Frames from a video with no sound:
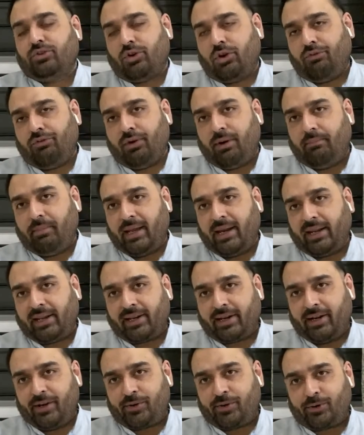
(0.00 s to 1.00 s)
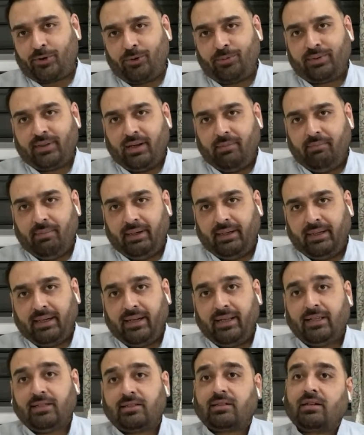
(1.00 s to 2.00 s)
of American troops in Middle
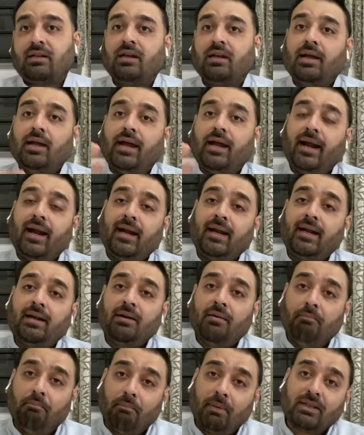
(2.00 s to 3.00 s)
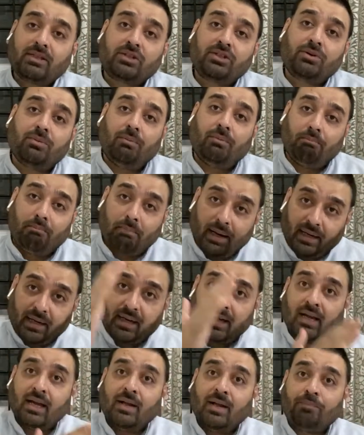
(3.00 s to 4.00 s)
East and must, but
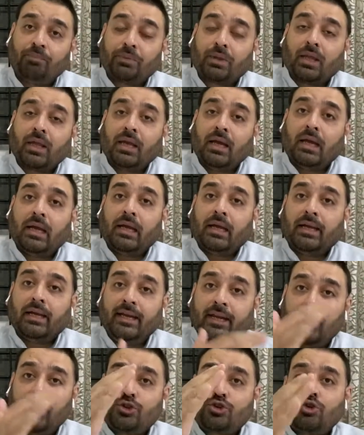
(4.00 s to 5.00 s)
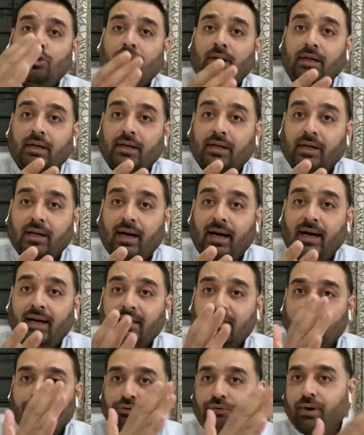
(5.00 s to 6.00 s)
he should
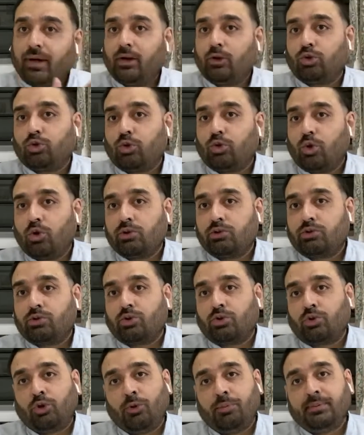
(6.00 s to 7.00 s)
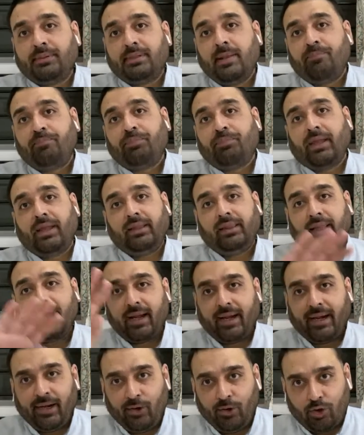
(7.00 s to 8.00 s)
transfer those troops in the
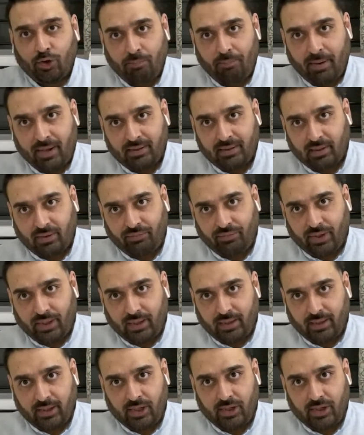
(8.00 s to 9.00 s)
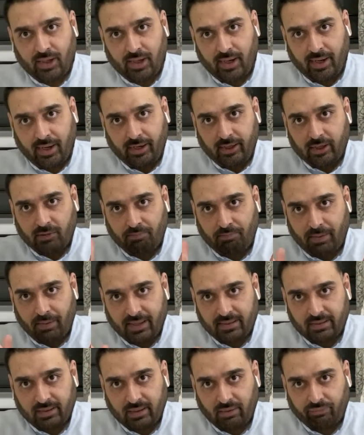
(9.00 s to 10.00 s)
Indo-Pacific region and
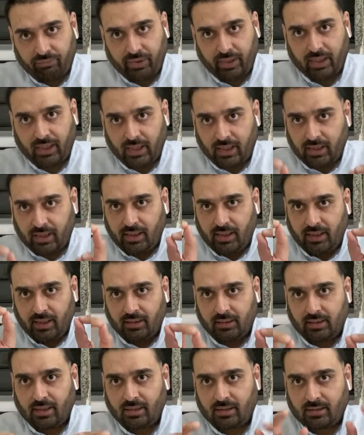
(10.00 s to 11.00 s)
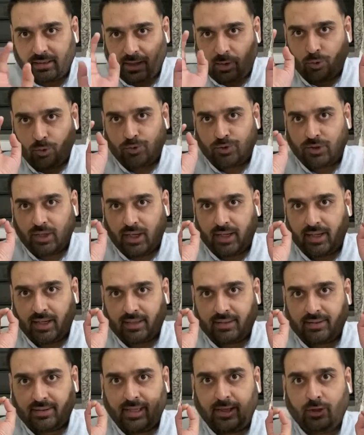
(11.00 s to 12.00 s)
specifically in the South China
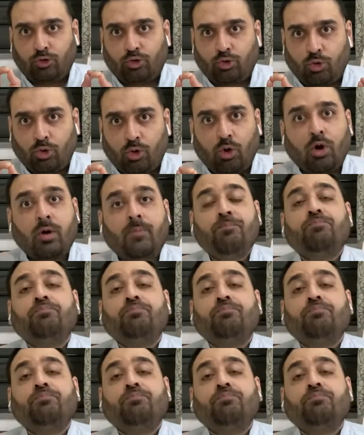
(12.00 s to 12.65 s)
Sea, so